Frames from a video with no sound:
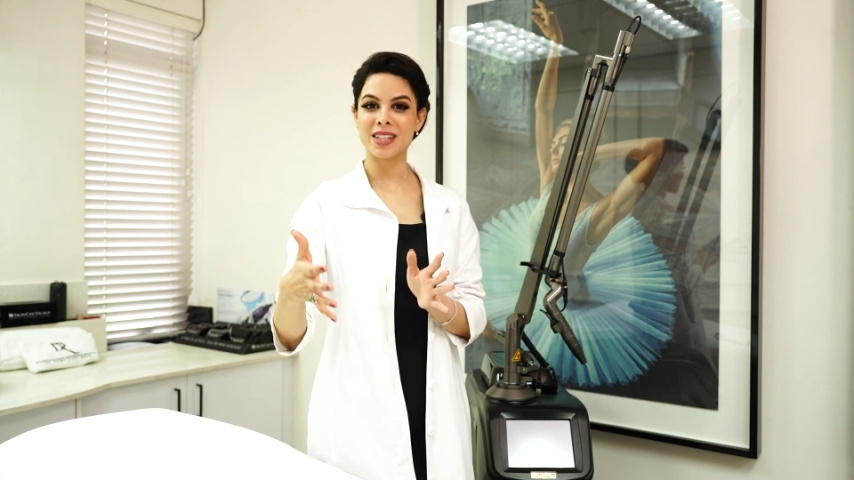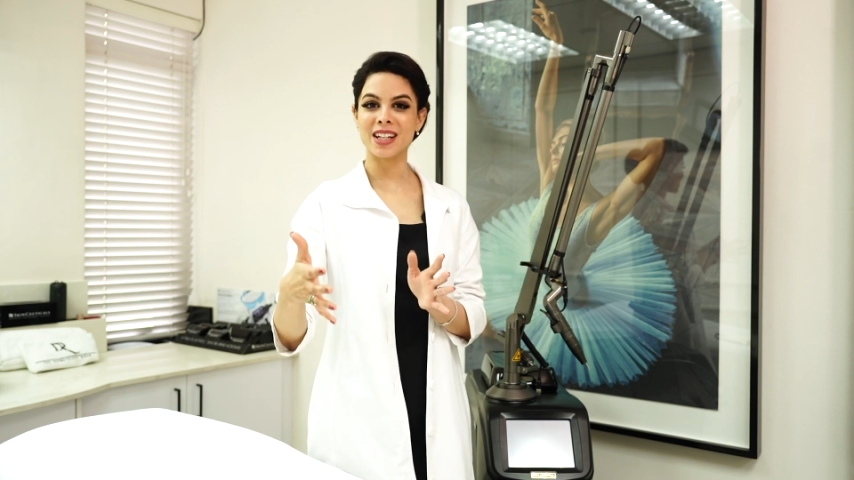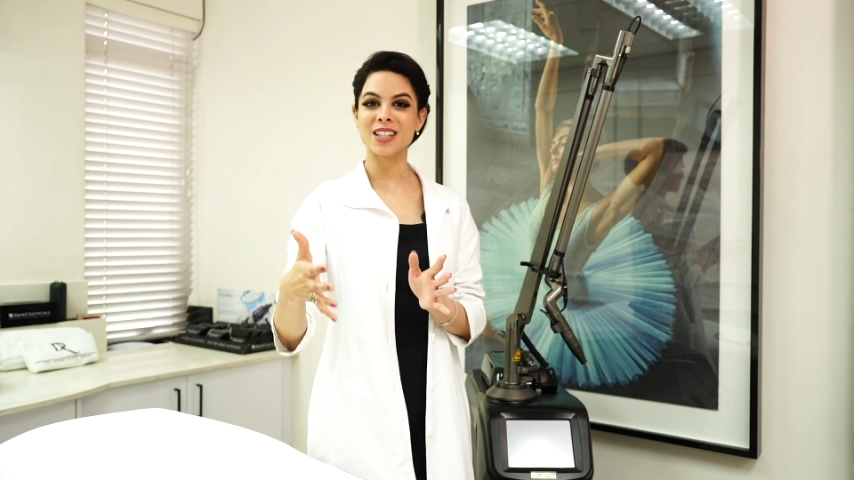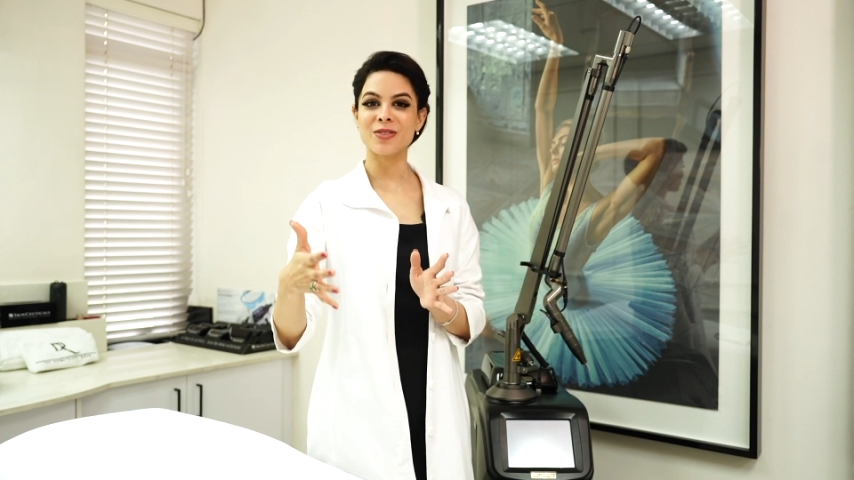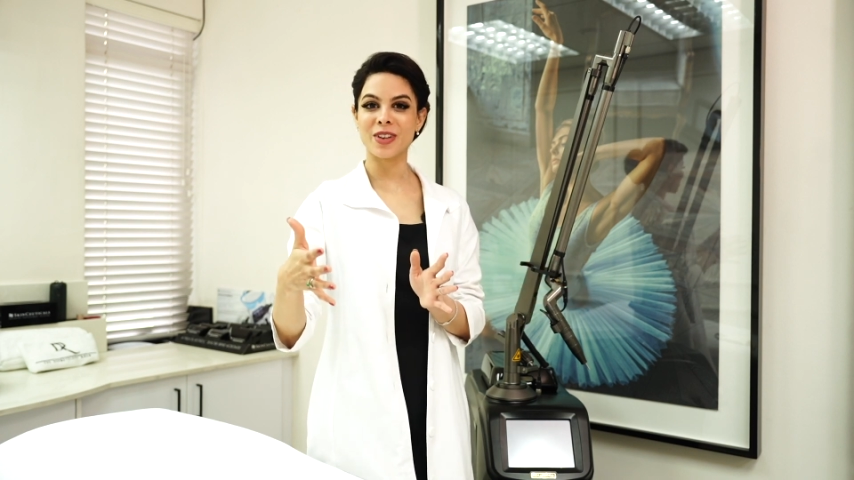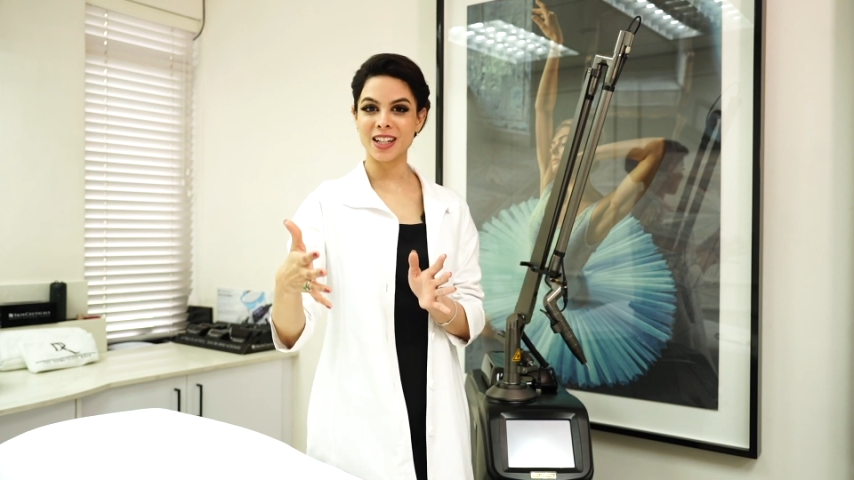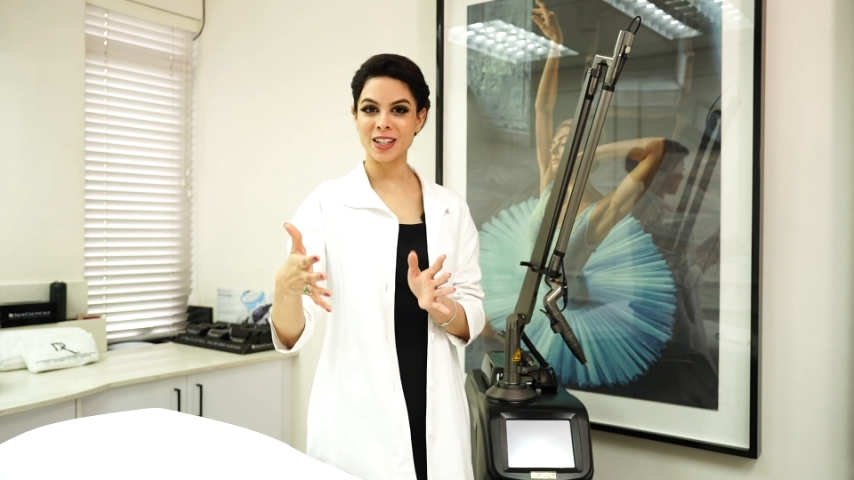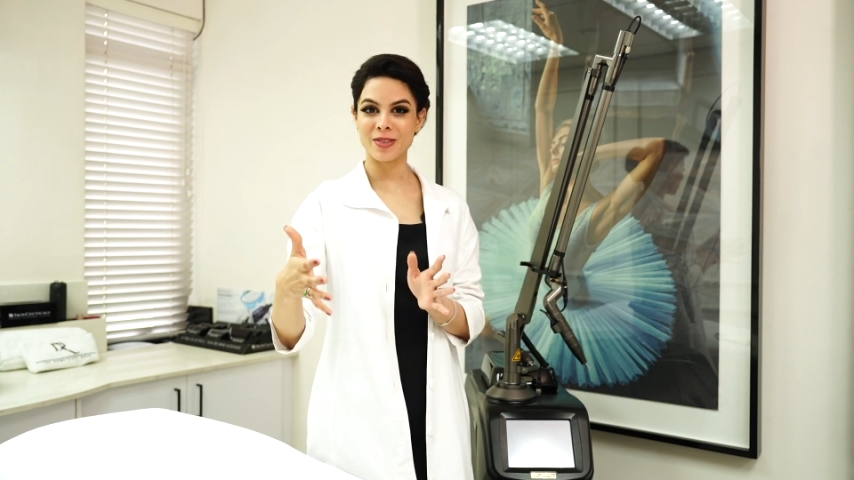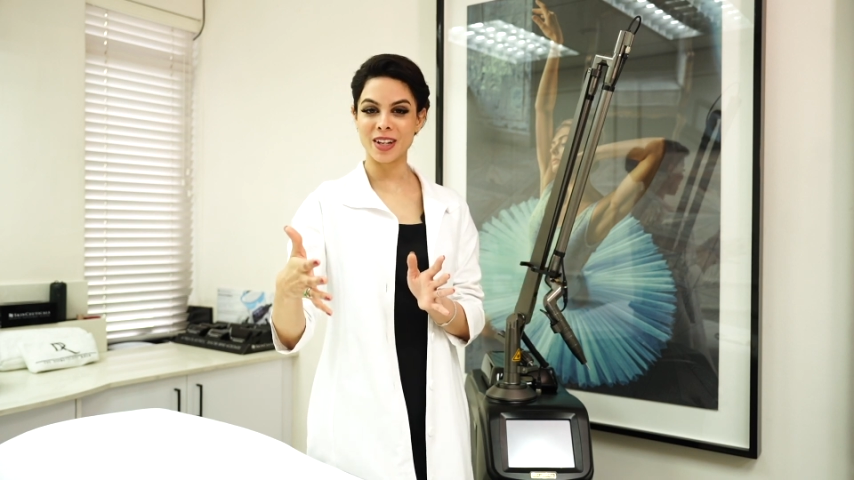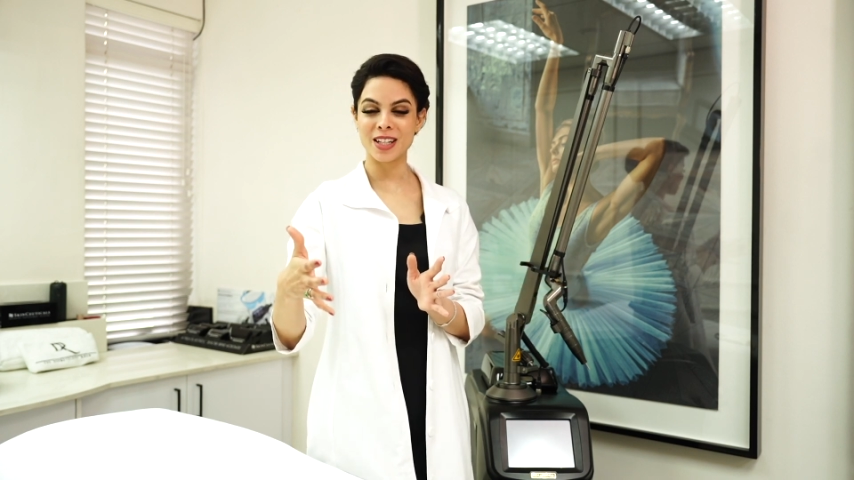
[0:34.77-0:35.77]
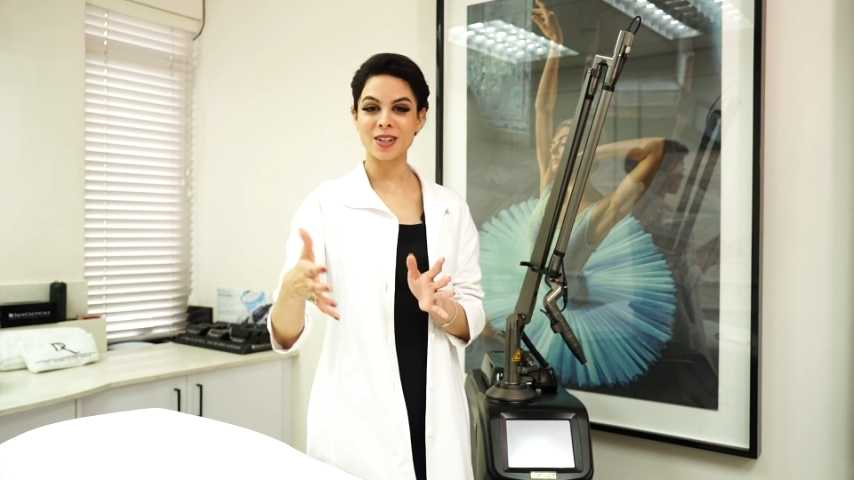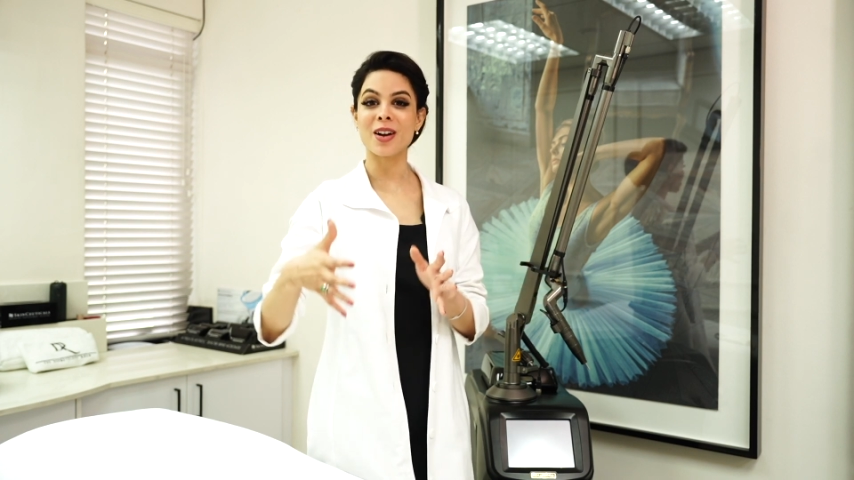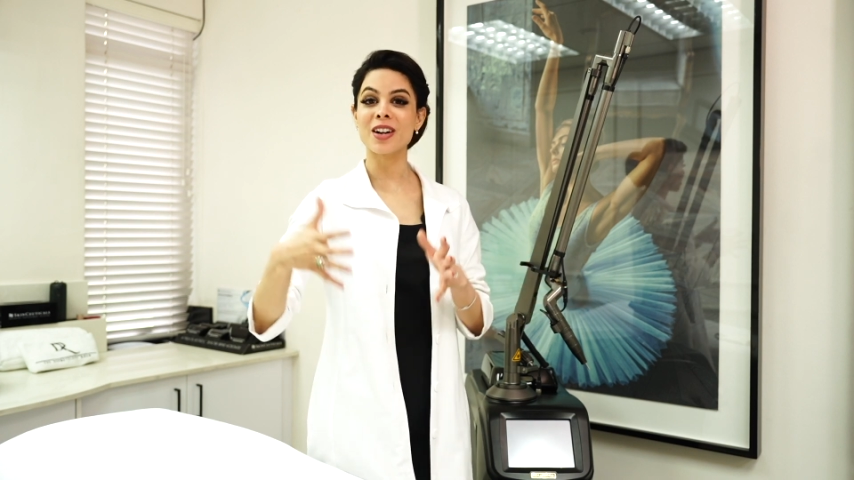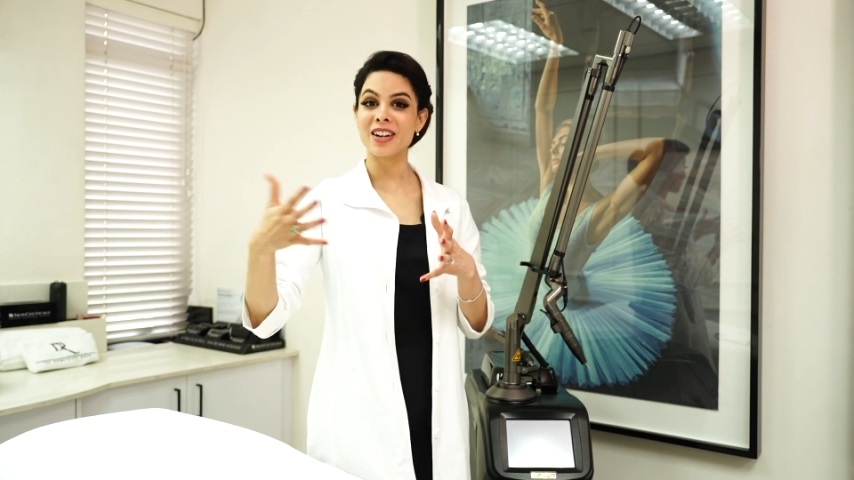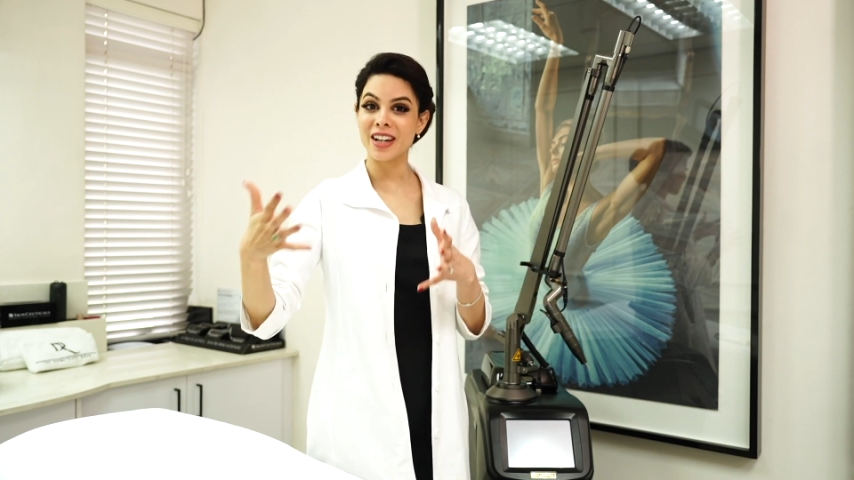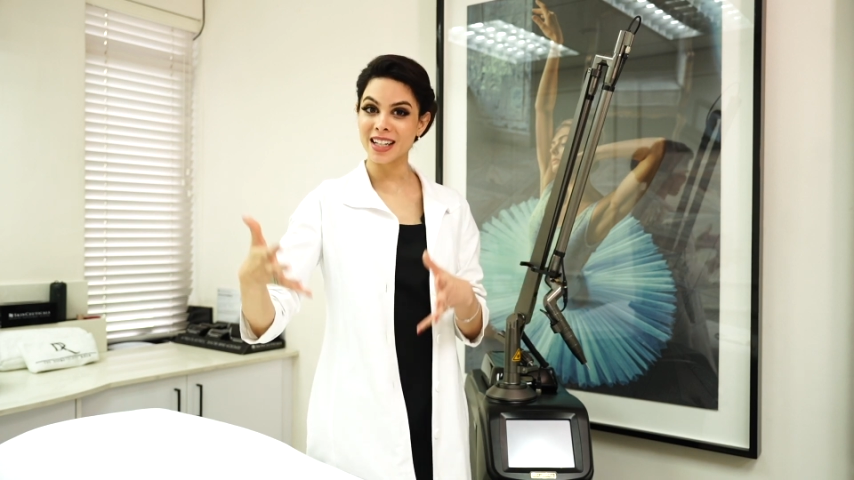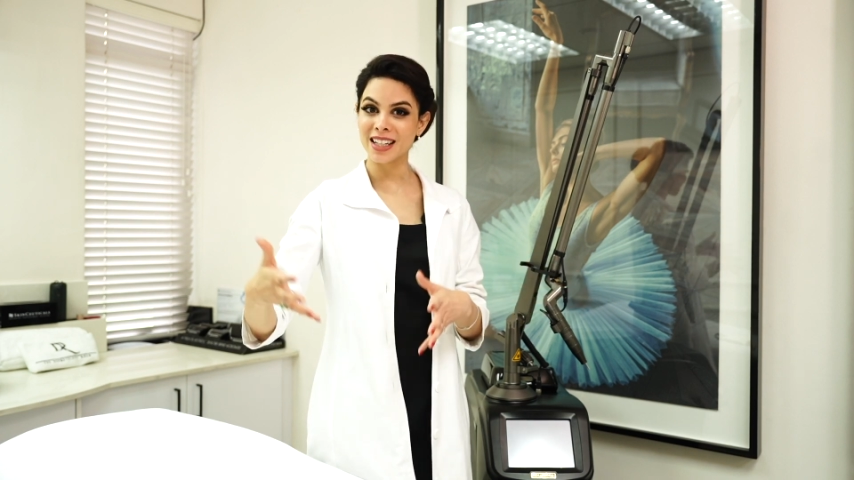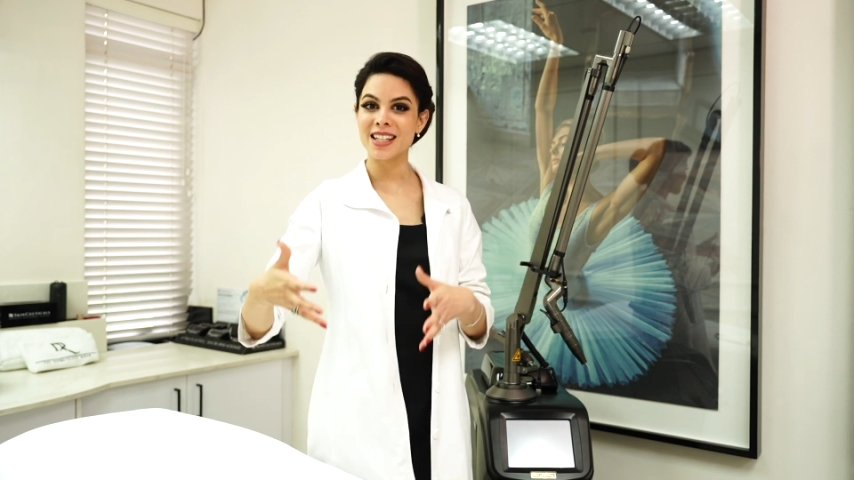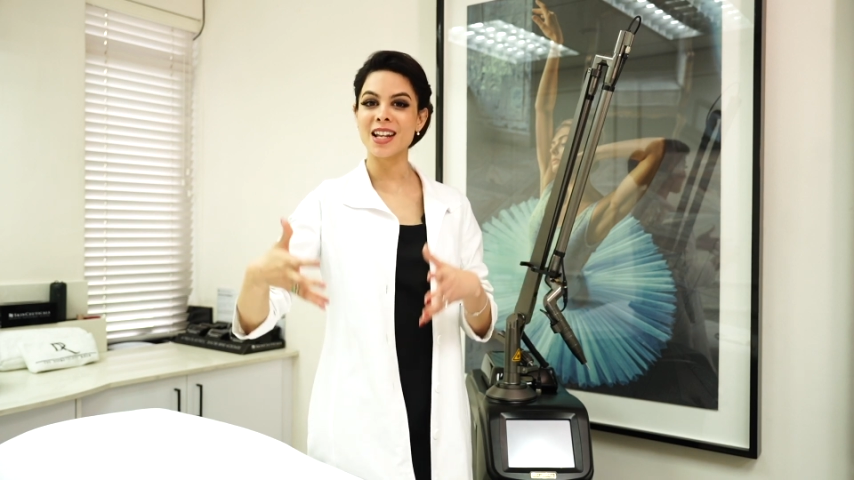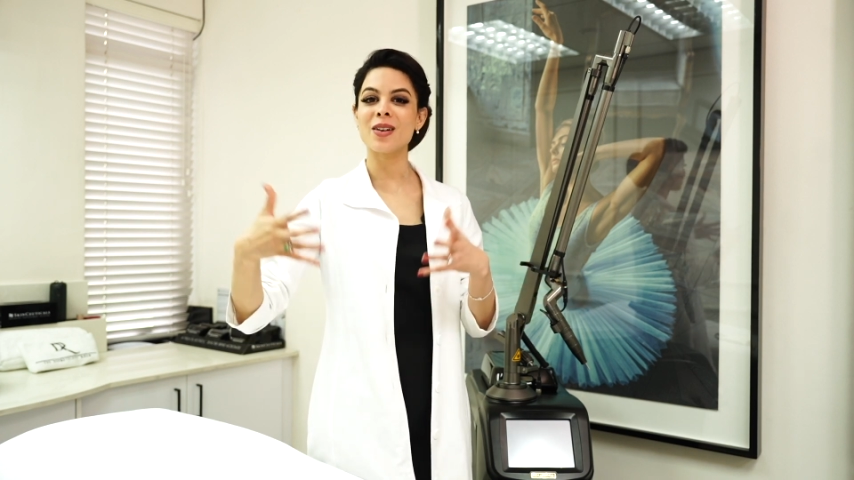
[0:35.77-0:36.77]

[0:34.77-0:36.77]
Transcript: cells effectively, so our correctors, our